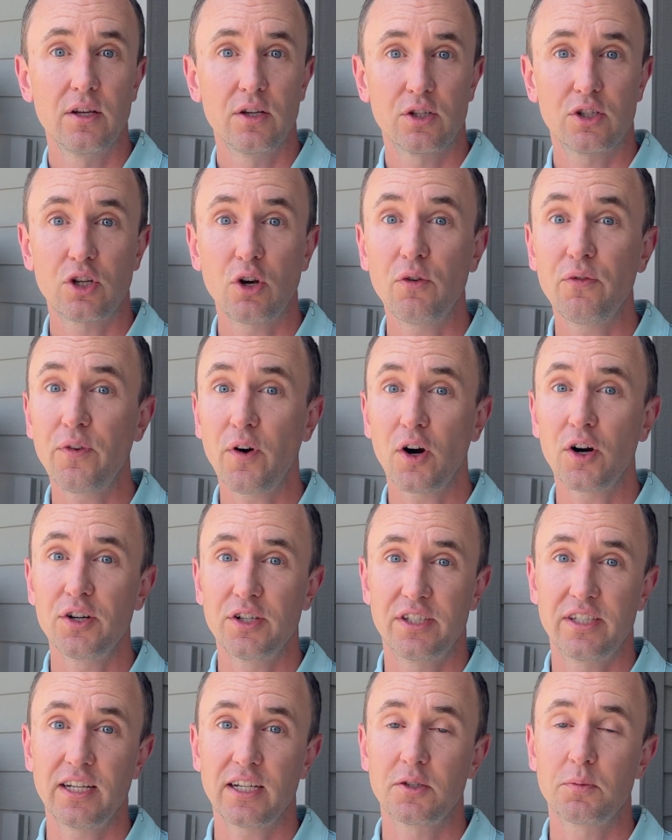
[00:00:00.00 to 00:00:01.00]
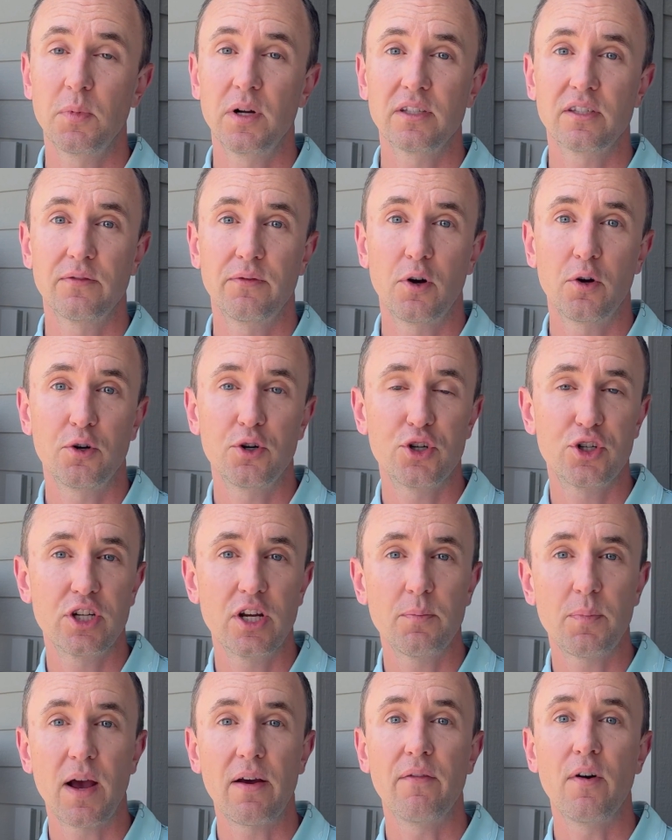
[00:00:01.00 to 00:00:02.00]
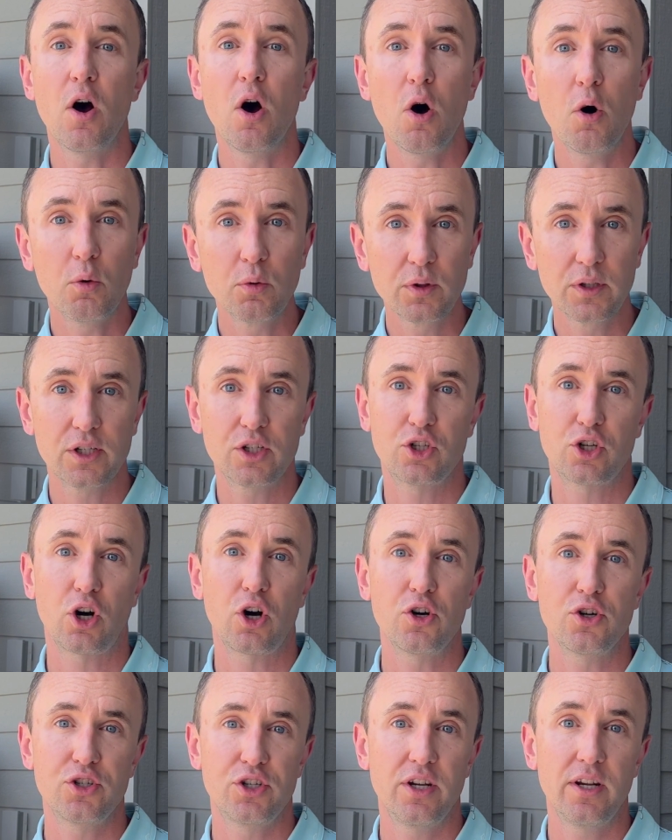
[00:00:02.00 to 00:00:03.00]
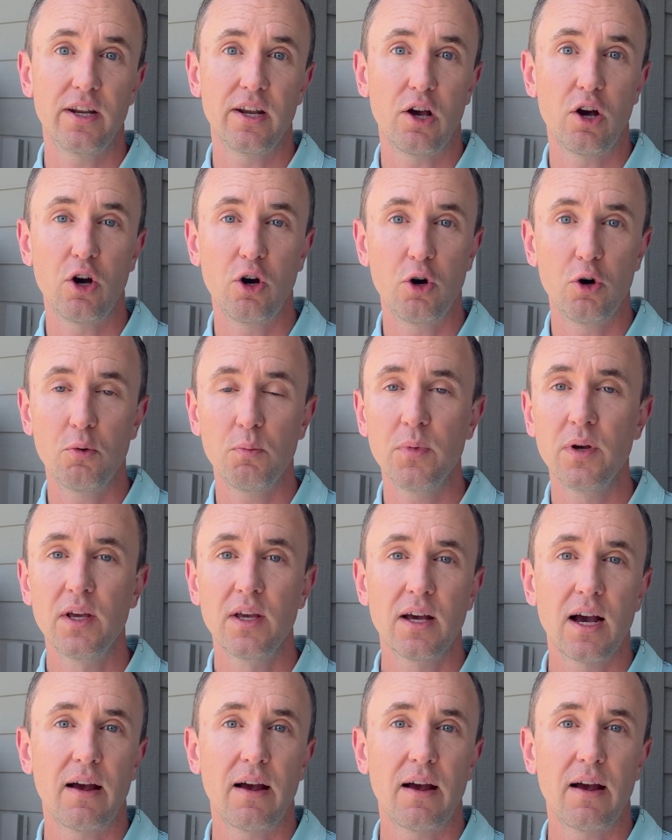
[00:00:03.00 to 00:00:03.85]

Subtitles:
So far in 6 months of ownership, I've only charged it at home.